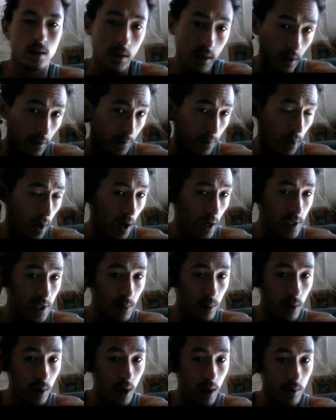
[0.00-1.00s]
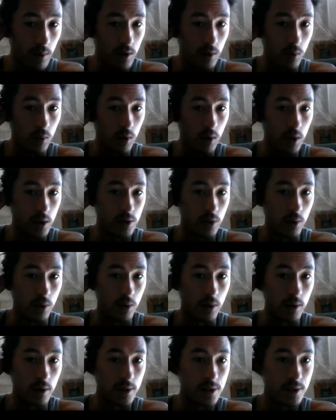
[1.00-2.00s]
If possible, I want to work
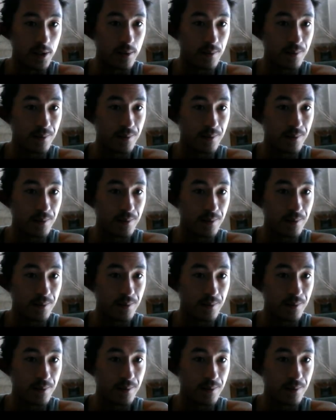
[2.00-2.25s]
towards